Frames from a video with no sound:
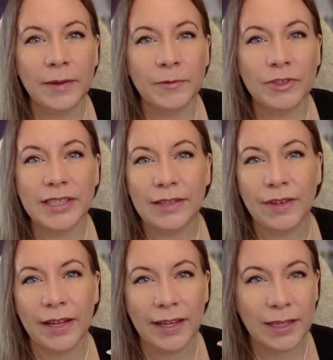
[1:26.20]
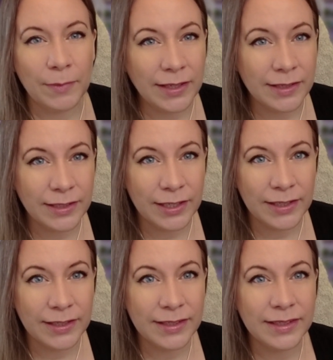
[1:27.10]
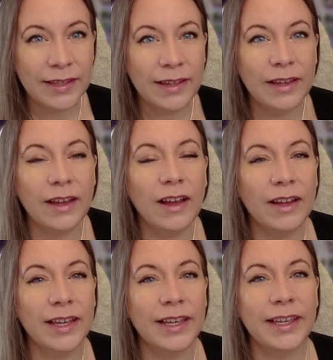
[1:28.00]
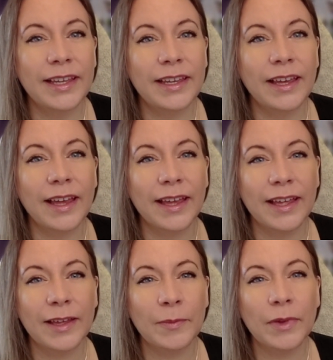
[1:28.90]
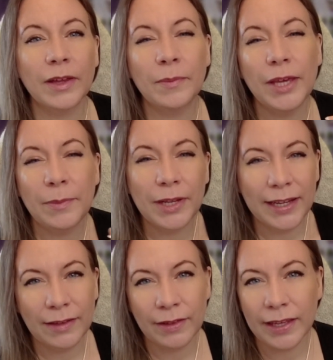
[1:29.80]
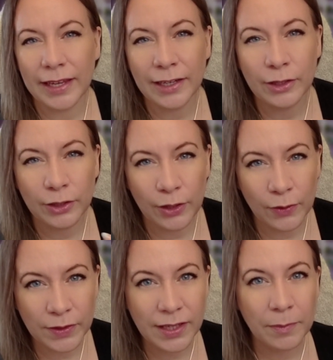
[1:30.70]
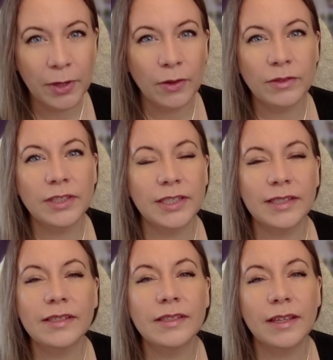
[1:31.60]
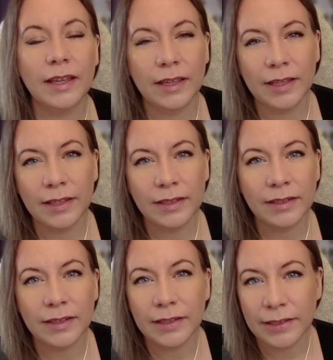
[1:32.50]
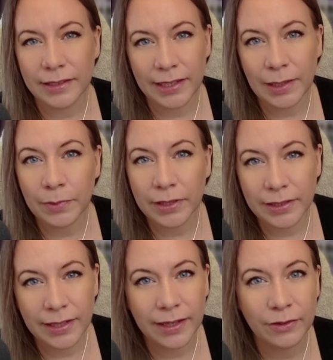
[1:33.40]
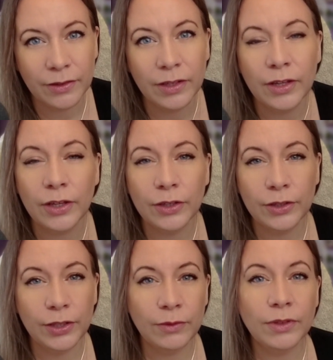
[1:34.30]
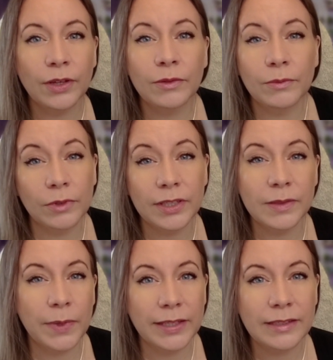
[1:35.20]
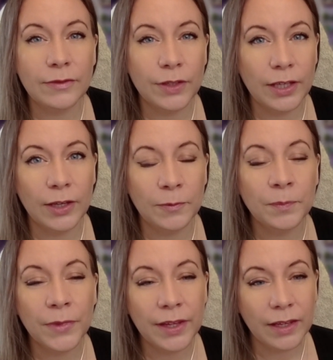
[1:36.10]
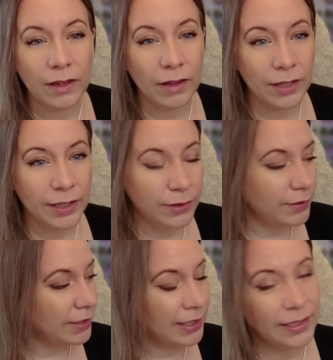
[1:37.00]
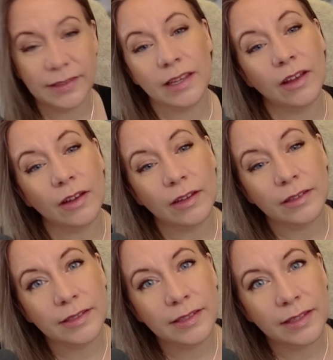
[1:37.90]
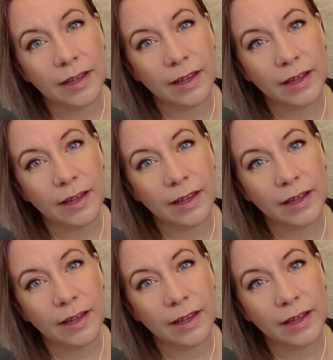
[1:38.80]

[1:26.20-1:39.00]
receiving any messages. I am a big believer in your subconscious, and deep down you know what is best for you. I use these cards